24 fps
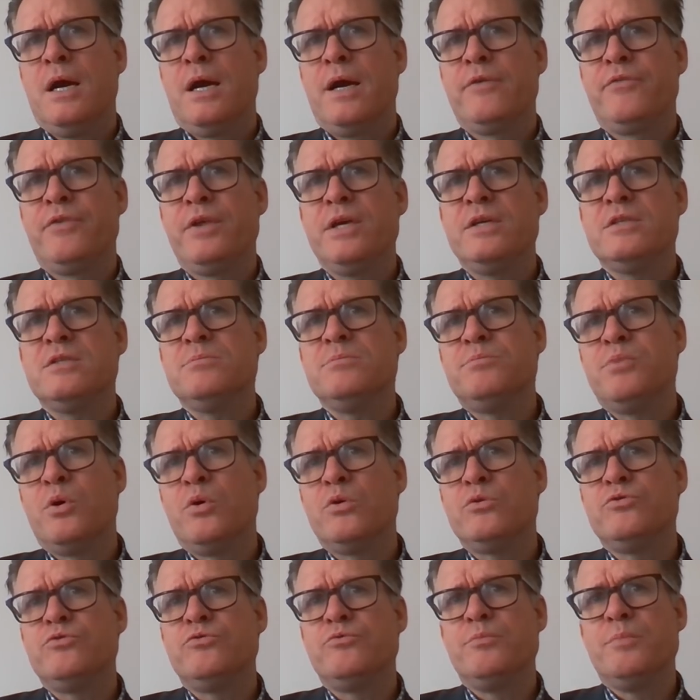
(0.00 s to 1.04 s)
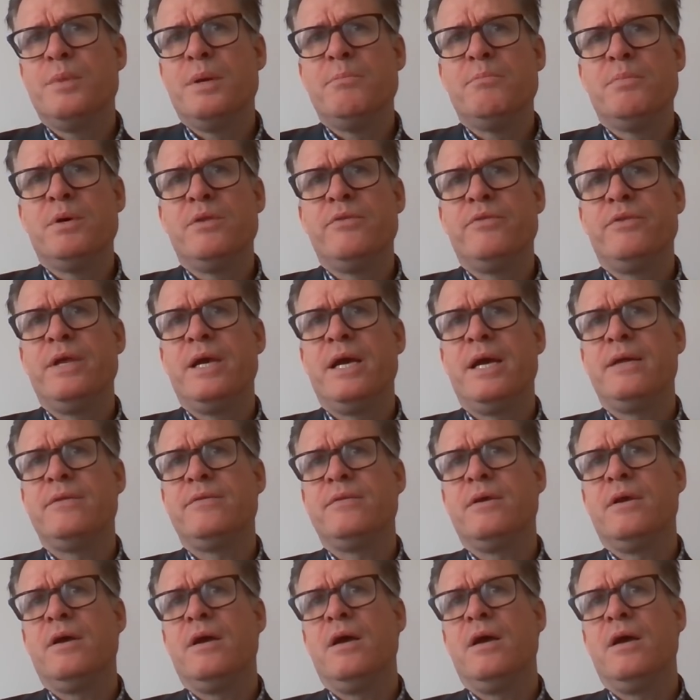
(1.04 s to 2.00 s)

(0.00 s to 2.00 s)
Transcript: I think it's important to remember that